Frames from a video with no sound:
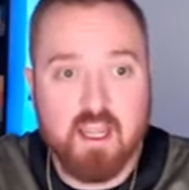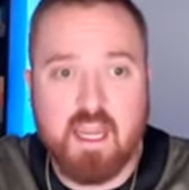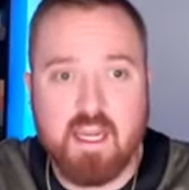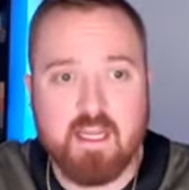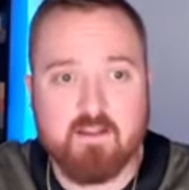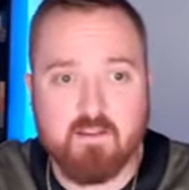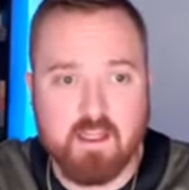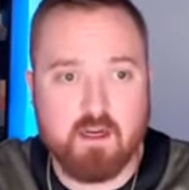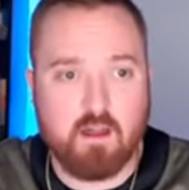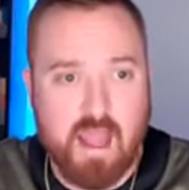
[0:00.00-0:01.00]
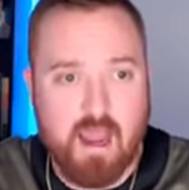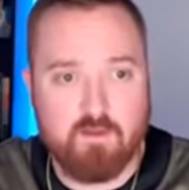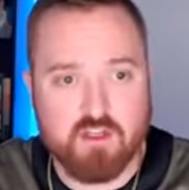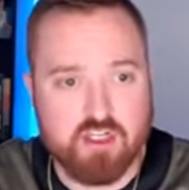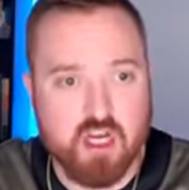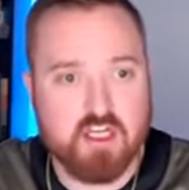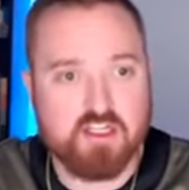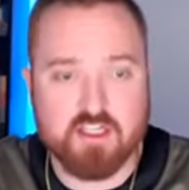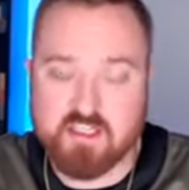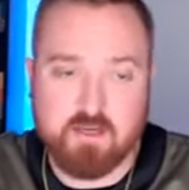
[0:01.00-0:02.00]
and then allow the judge
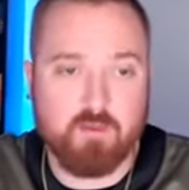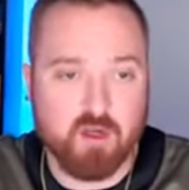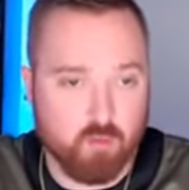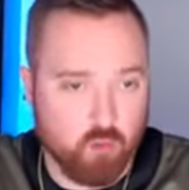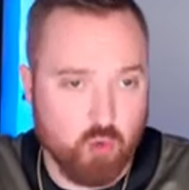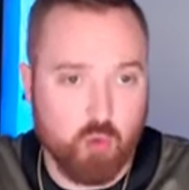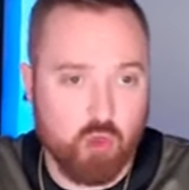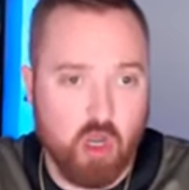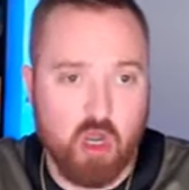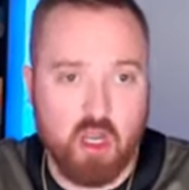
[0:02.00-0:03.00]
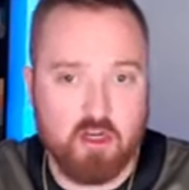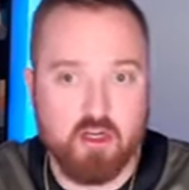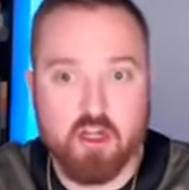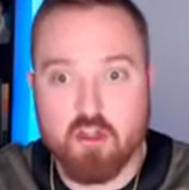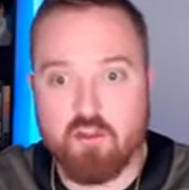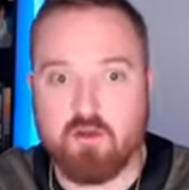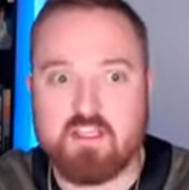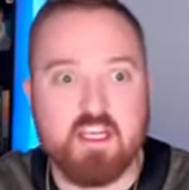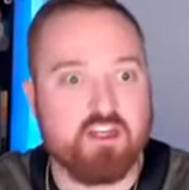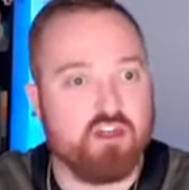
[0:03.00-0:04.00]
to simply rule on those
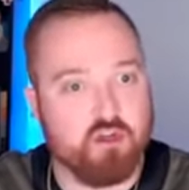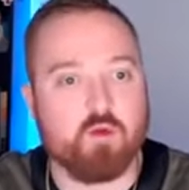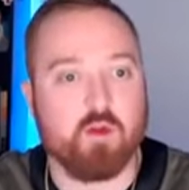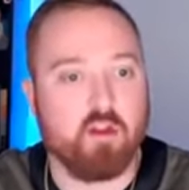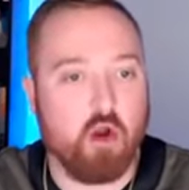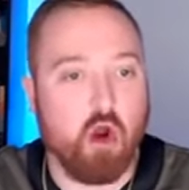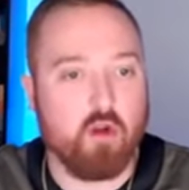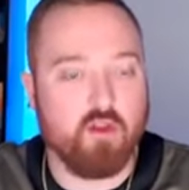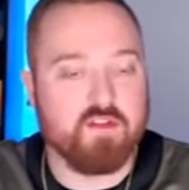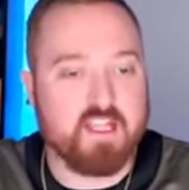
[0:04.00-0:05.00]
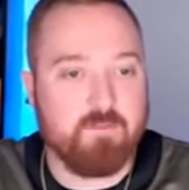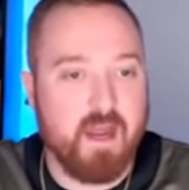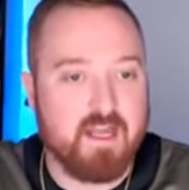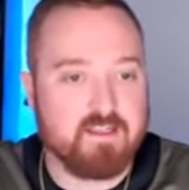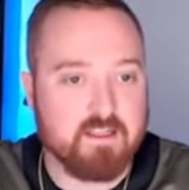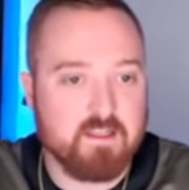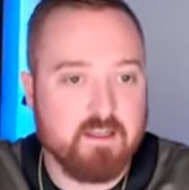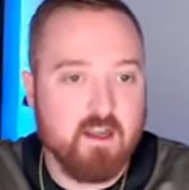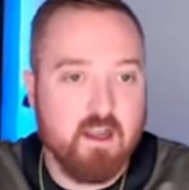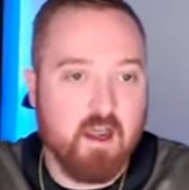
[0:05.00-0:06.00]
issues where there are those impasses.
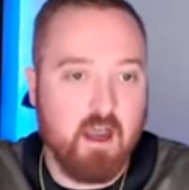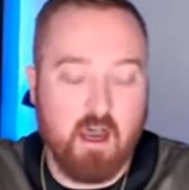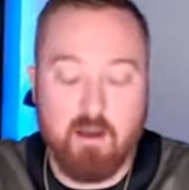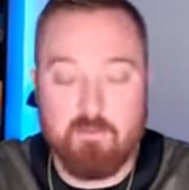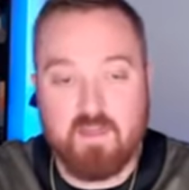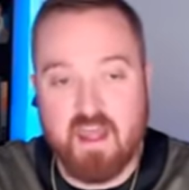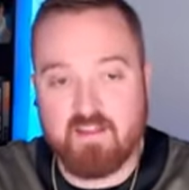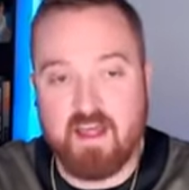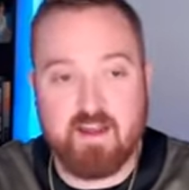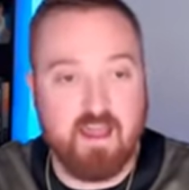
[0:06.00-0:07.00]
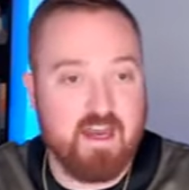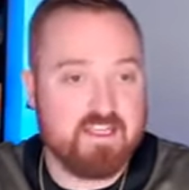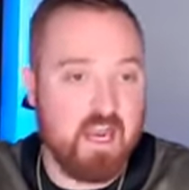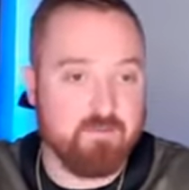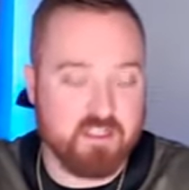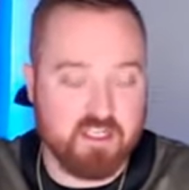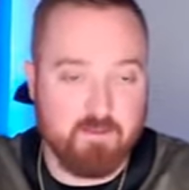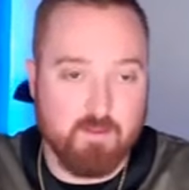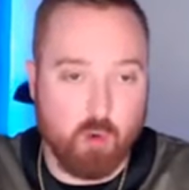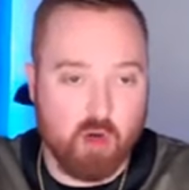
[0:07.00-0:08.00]
Um, that that a lot of times is going
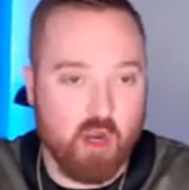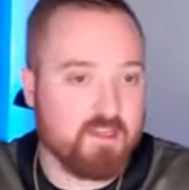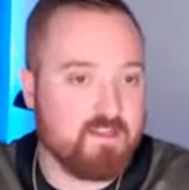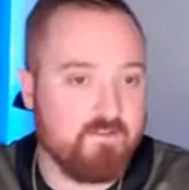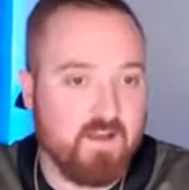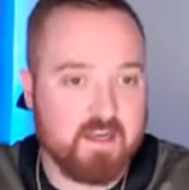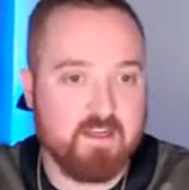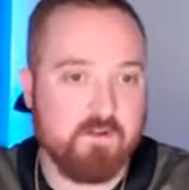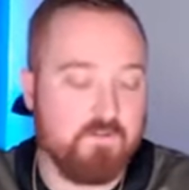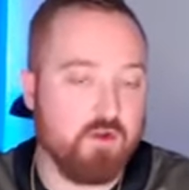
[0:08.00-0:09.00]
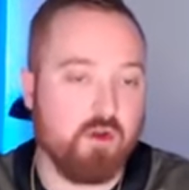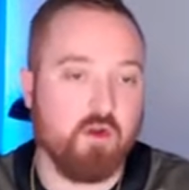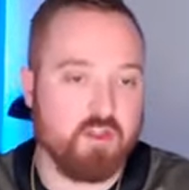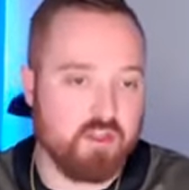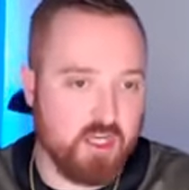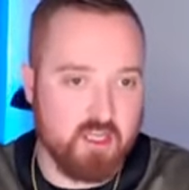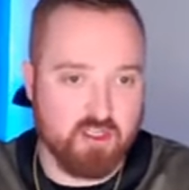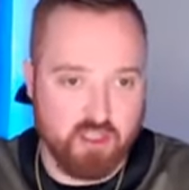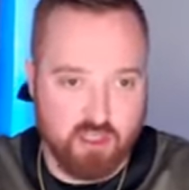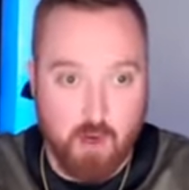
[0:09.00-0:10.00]
to be more cost effective if you go to the judge
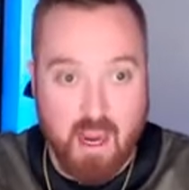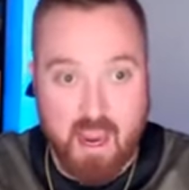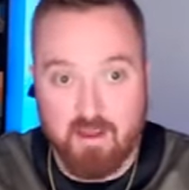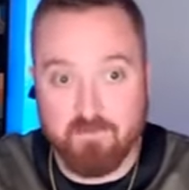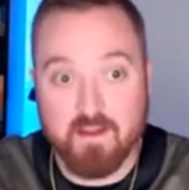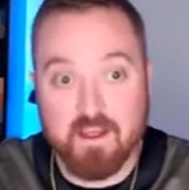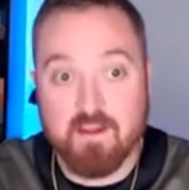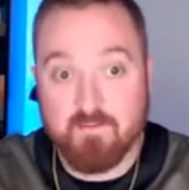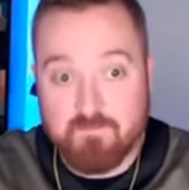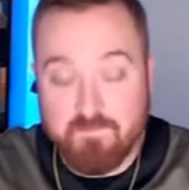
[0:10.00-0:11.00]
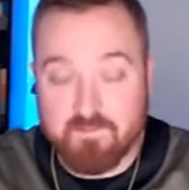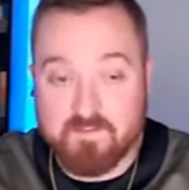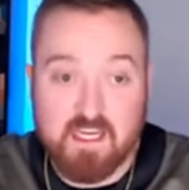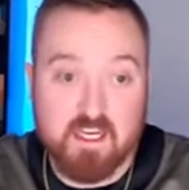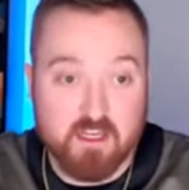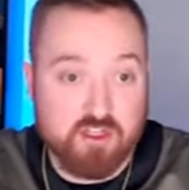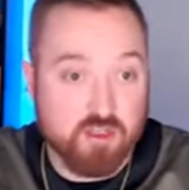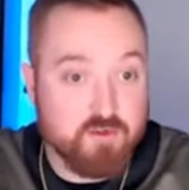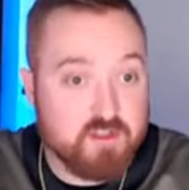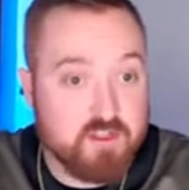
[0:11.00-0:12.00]
and you have 15
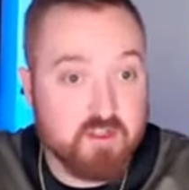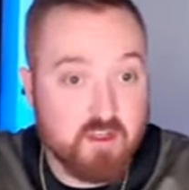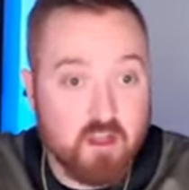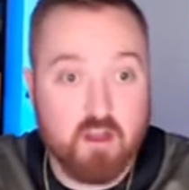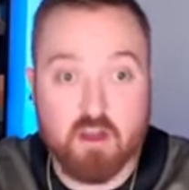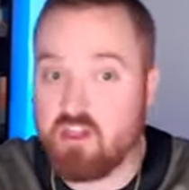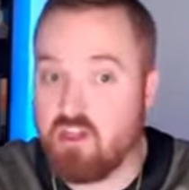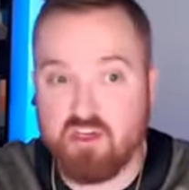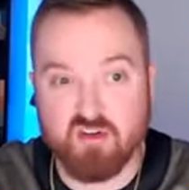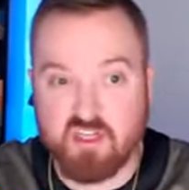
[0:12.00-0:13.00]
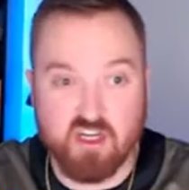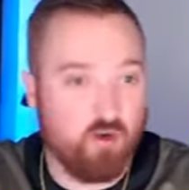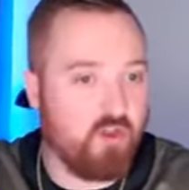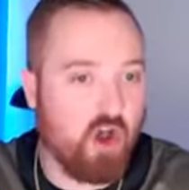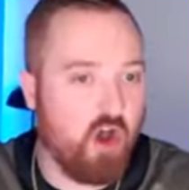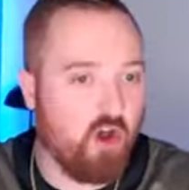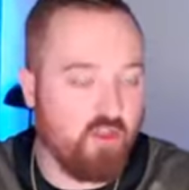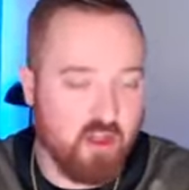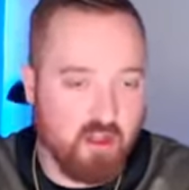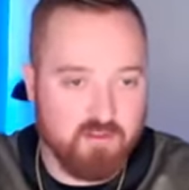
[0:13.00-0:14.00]
issues and you're dealing with all
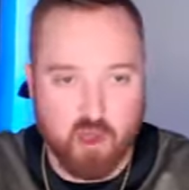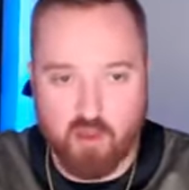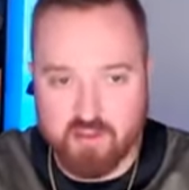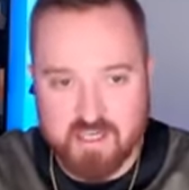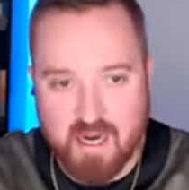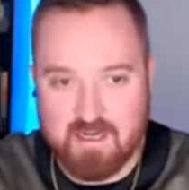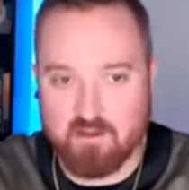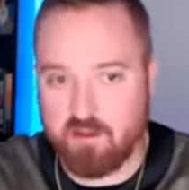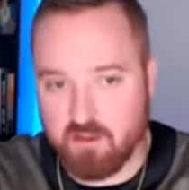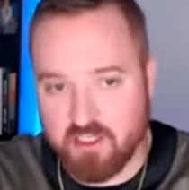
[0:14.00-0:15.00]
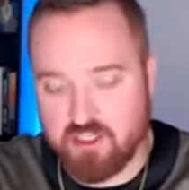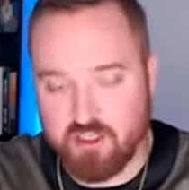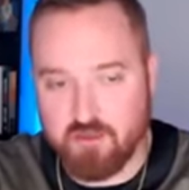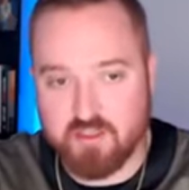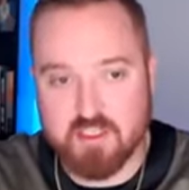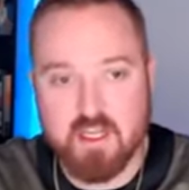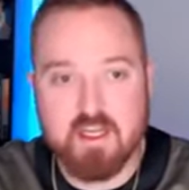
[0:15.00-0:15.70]
the, all the tiny little issues.